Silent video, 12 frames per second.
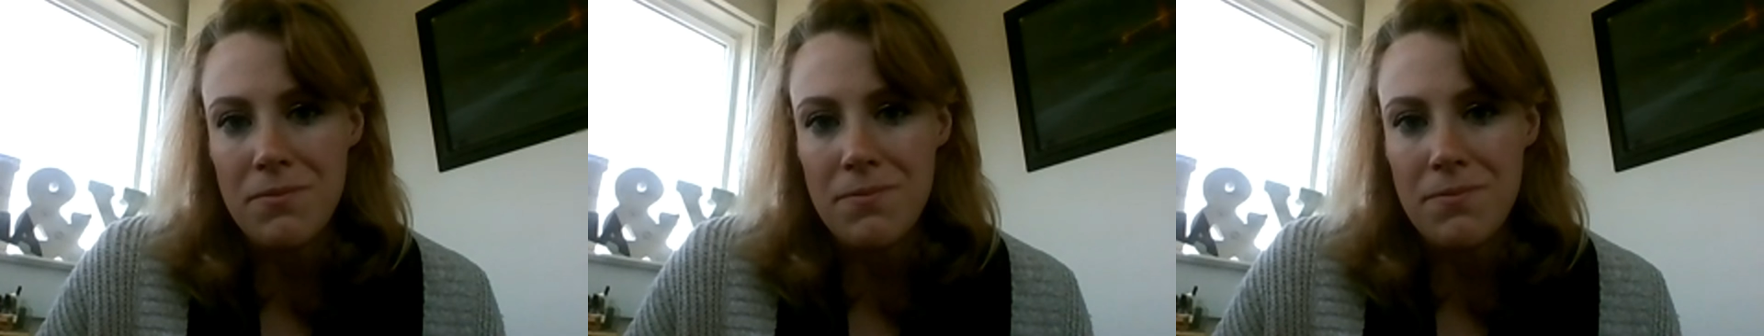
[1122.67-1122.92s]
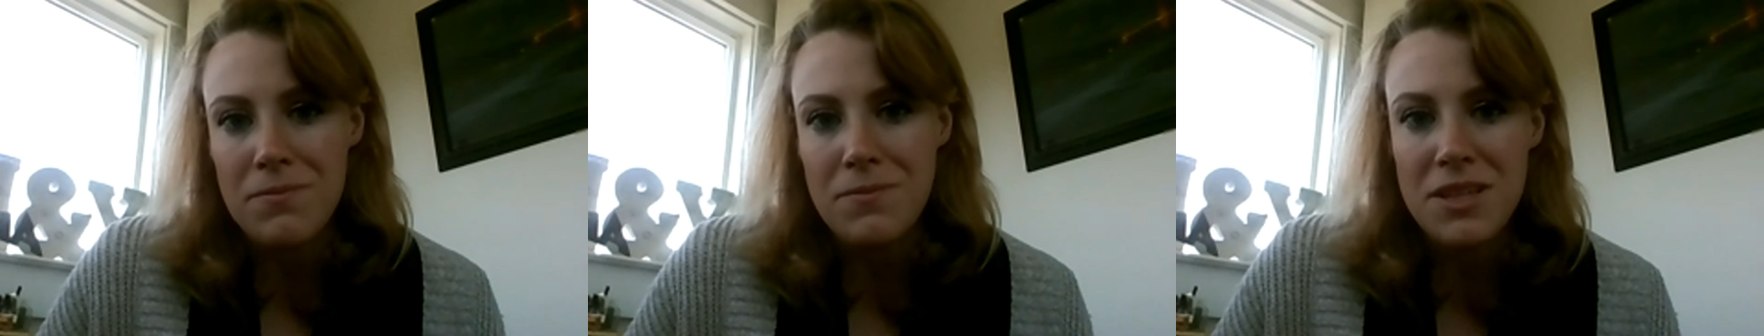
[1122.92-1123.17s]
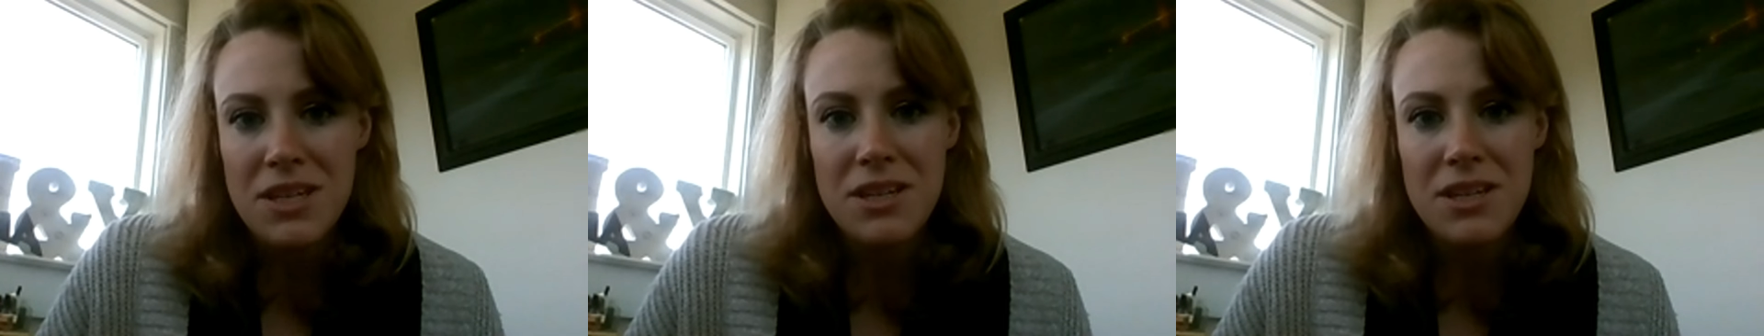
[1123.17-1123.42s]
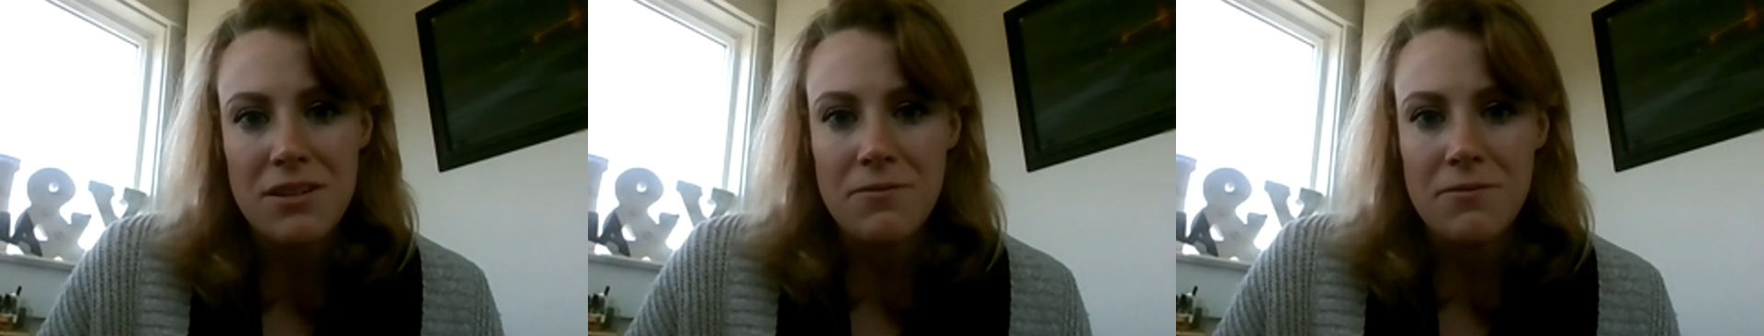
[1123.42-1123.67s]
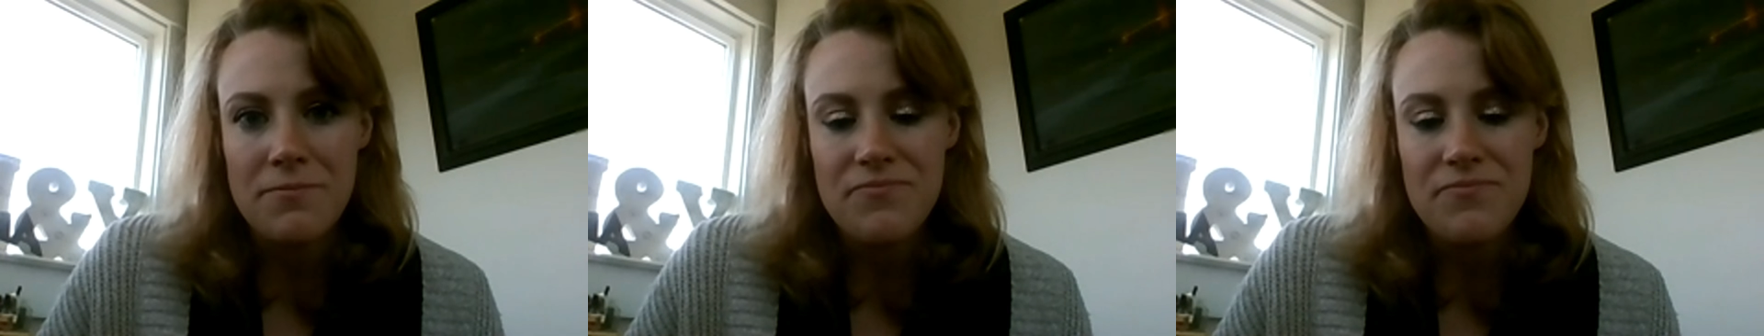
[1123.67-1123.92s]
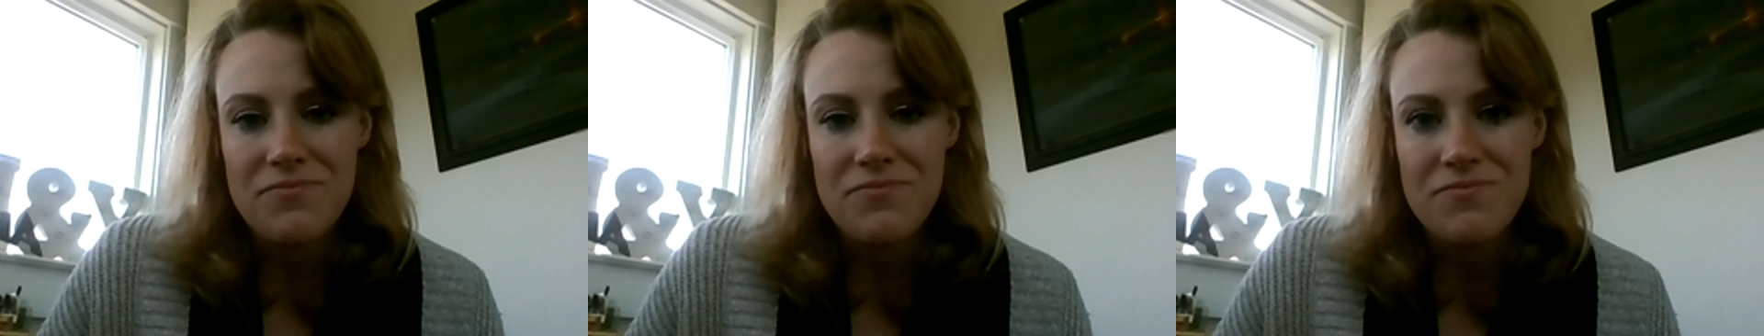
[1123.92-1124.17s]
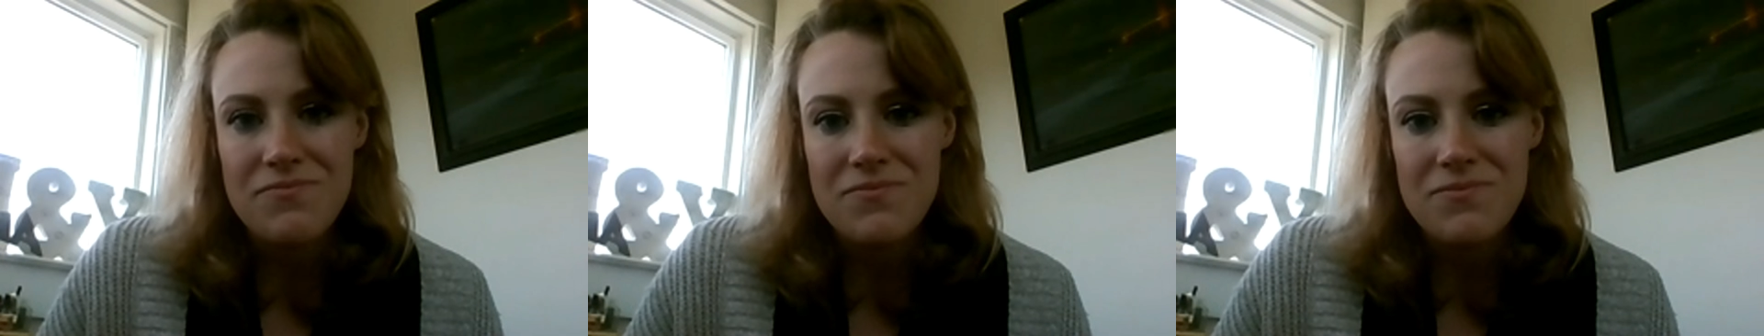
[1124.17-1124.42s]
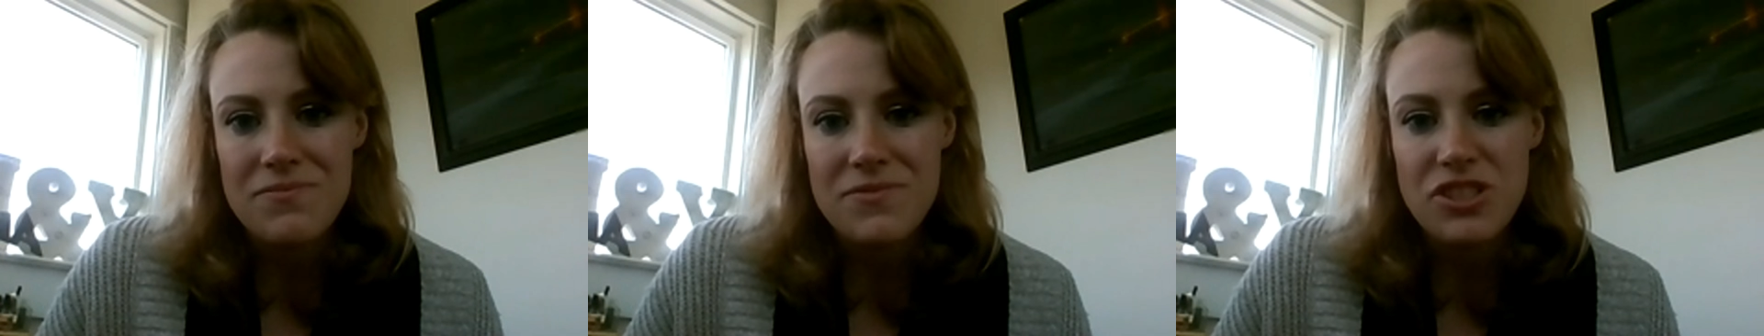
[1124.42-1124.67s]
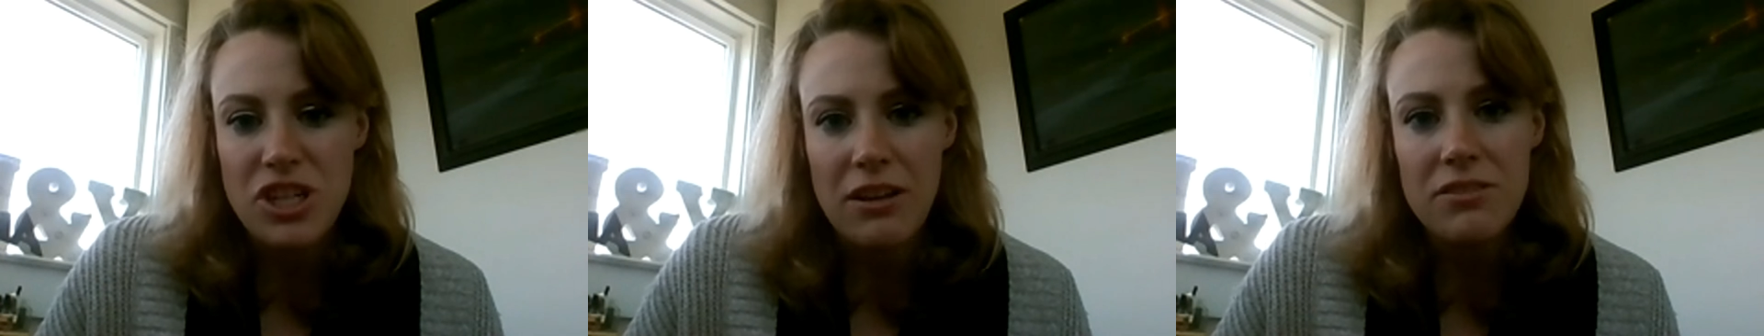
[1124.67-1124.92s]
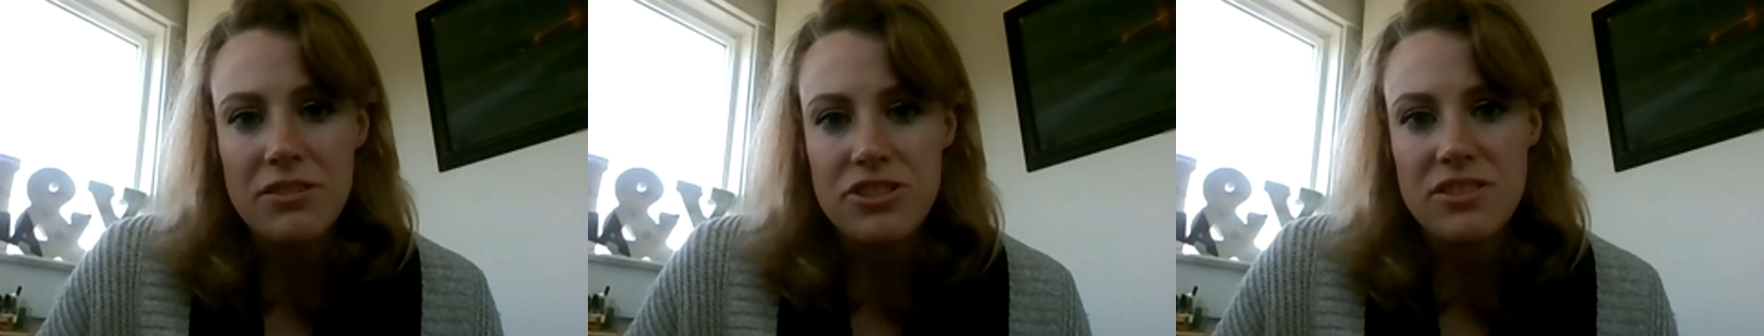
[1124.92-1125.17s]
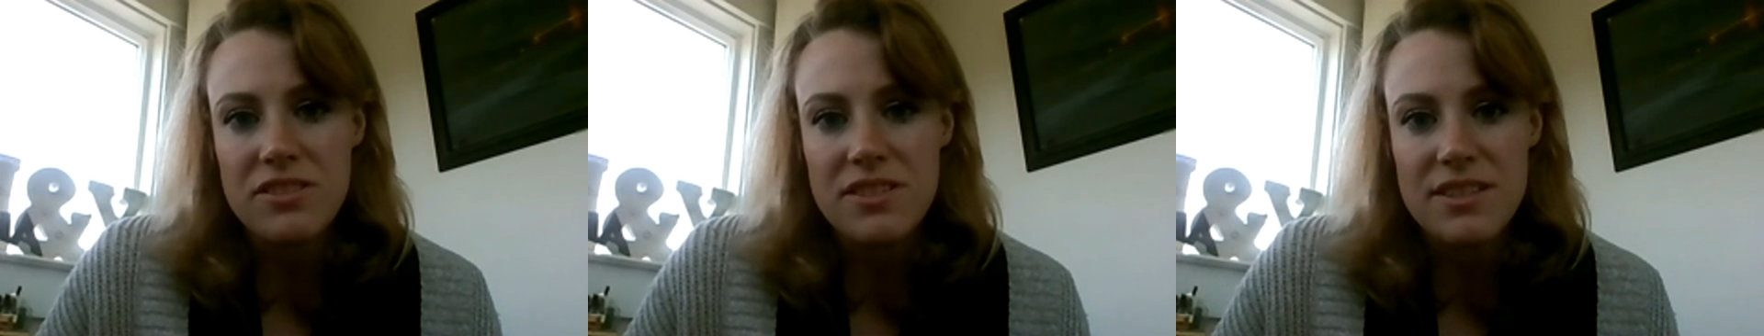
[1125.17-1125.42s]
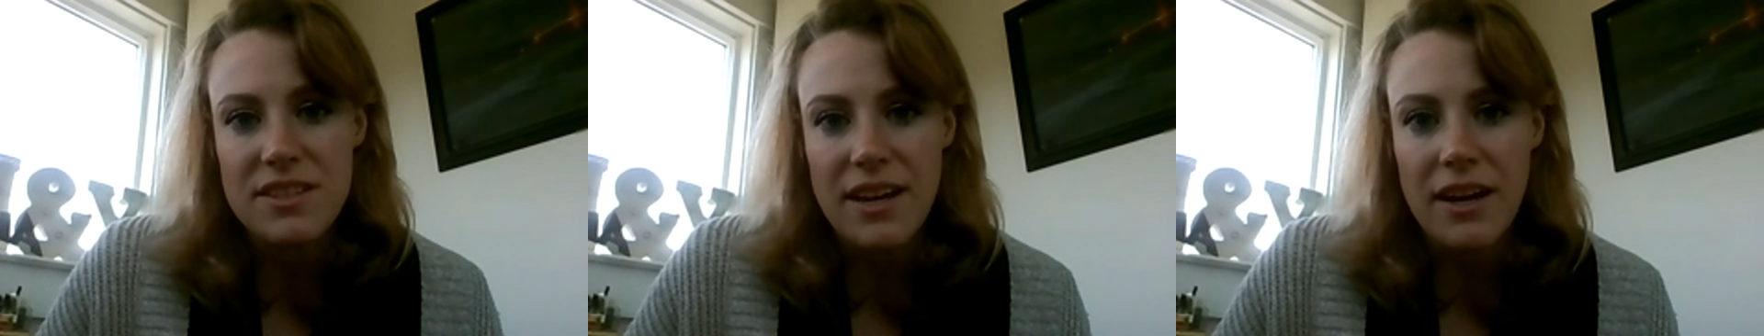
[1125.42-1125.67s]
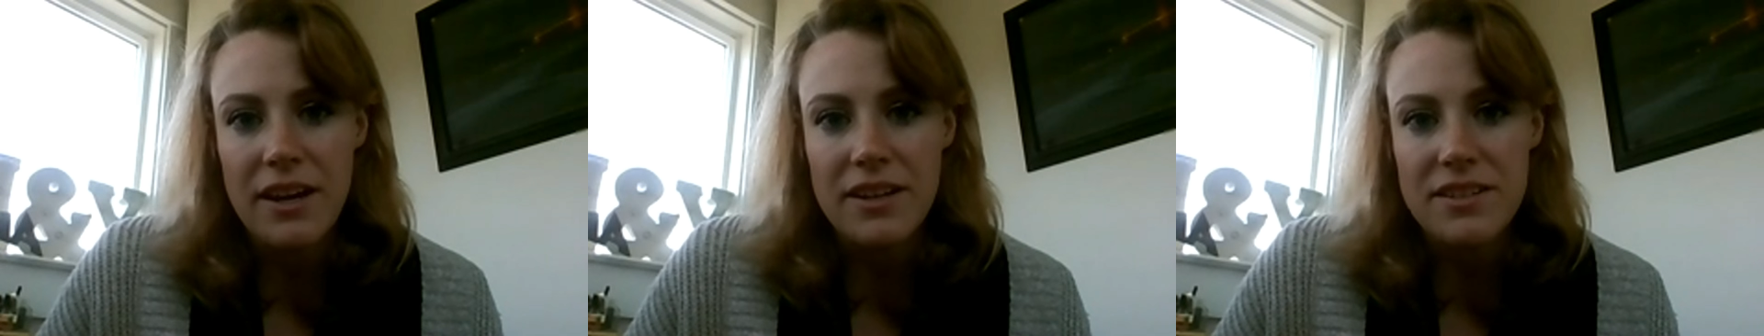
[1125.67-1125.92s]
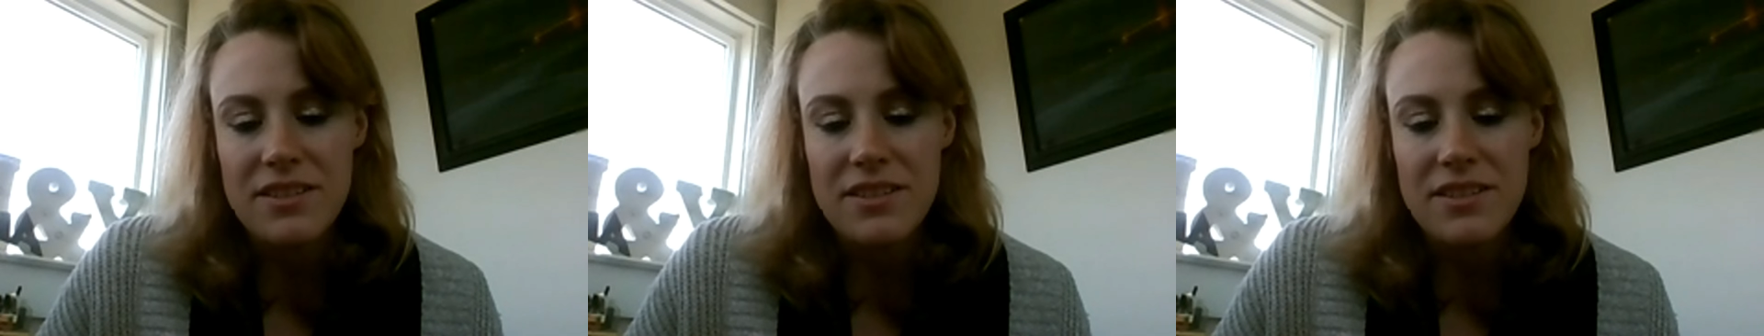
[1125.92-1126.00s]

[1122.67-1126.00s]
the challenges that